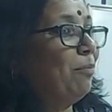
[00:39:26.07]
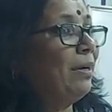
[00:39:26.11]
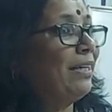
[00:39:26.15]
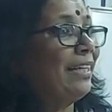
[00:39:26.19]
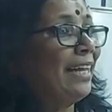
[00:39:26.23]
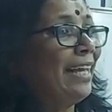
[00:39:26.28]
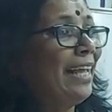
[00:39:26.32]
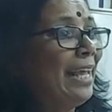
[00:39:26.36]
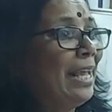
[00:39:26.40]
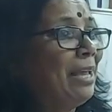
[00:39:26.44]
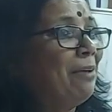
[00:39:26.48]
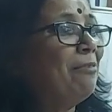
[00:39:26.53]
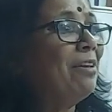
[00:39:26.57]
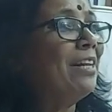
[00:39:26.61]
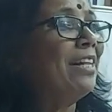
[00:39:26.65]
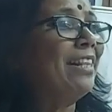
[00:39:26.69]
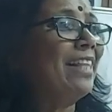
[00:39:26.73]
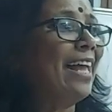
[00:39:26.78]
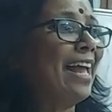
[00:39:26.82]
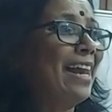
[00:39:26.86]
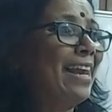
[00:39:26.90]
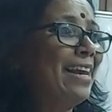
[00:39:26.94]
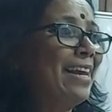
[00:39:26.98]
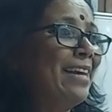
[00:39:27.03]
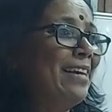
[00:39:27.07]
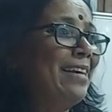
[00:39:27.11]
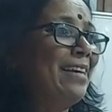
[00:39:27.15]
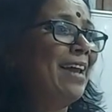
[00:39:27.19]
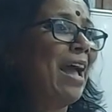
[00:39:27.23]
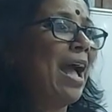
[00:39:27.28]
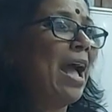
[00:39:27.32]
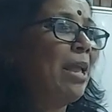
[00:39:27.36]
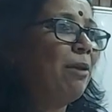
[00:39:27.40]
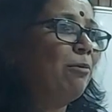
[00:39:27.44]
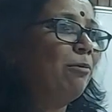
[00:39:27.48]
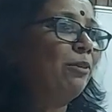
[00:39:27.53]
But even then,
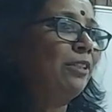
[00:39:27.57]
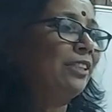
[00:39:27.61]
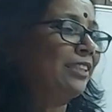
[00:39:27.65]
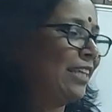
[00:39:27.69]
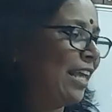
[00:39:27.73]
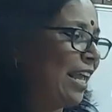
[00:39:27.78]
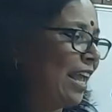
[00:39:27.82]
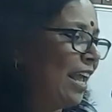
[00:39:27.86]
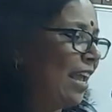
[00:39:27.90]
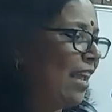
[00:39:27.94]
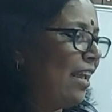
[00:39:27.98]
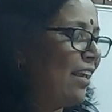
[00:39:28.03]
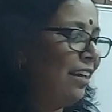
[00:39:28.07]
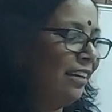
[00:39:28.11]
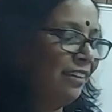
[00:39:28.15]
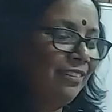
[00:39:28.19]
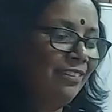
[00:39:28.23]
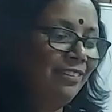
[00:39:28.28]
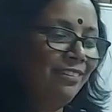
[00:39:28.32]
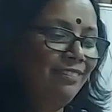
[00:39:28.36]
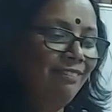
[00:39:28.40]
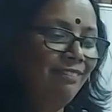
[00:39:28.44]
I would say,